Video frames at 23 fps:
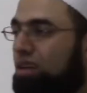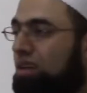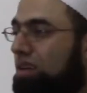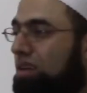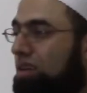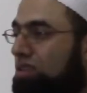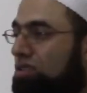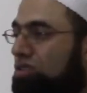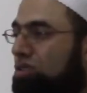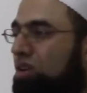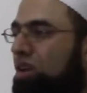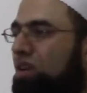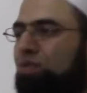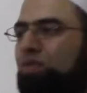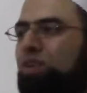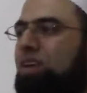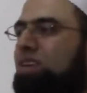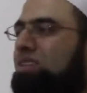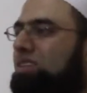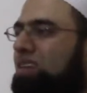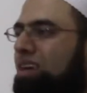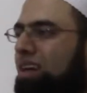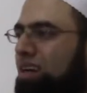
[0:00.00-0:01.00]
So if
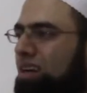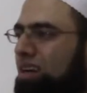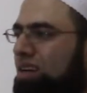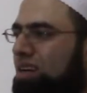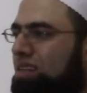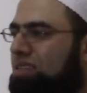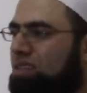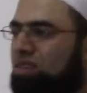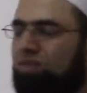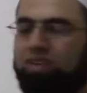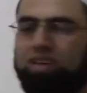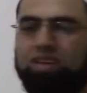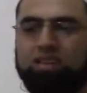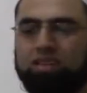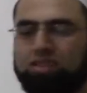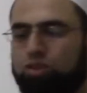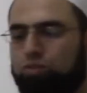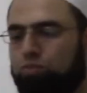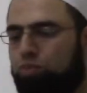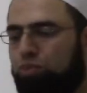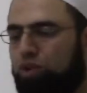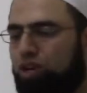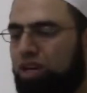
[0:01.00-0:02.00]
he's careless, if he
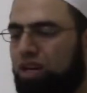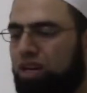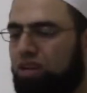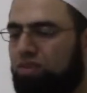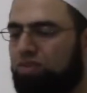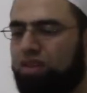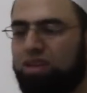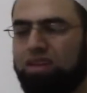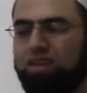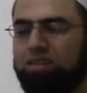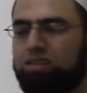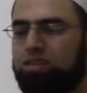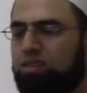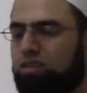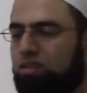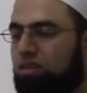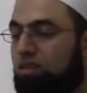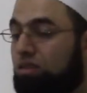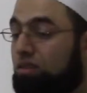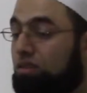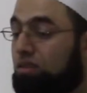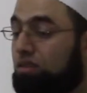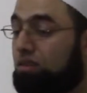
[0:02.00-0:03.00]
doesn't pray, if he's,
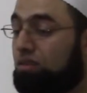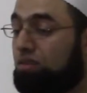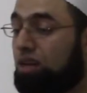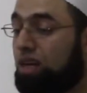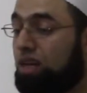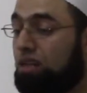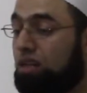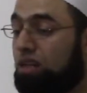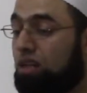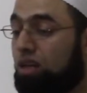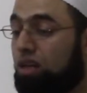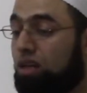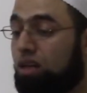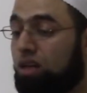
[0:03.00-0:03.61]
right?